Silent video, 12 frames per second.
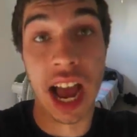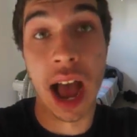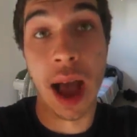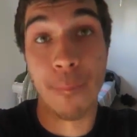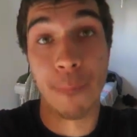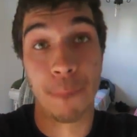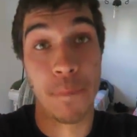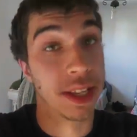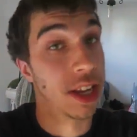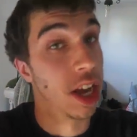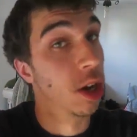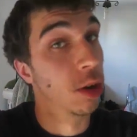Yeah.
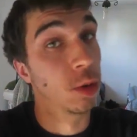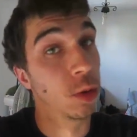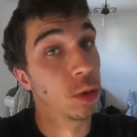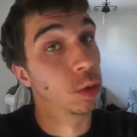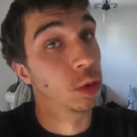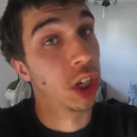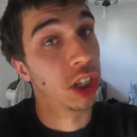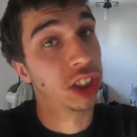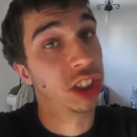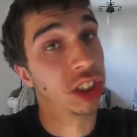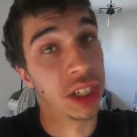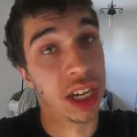But I'll talk
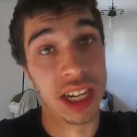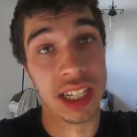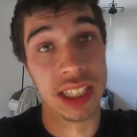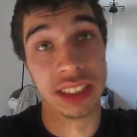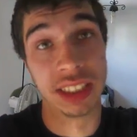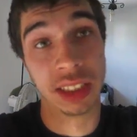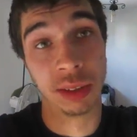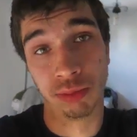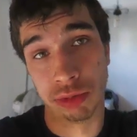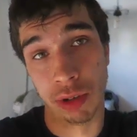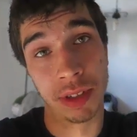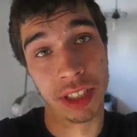to you guys
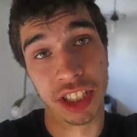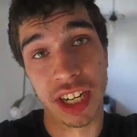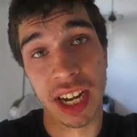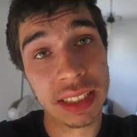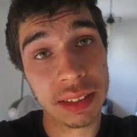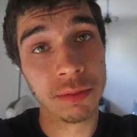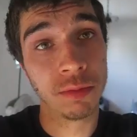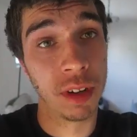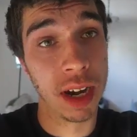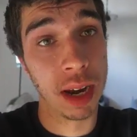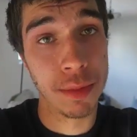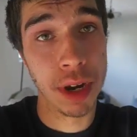probably tonight
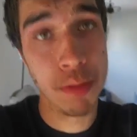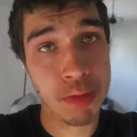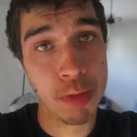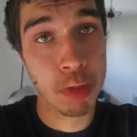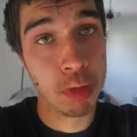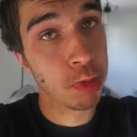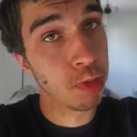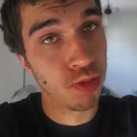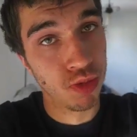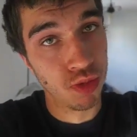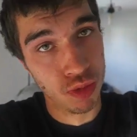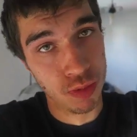when I'm done.
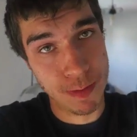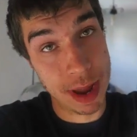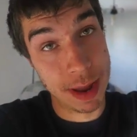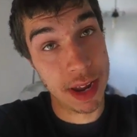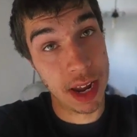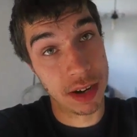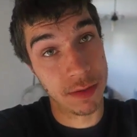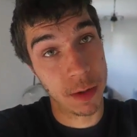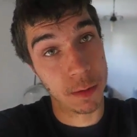Maybe, I don't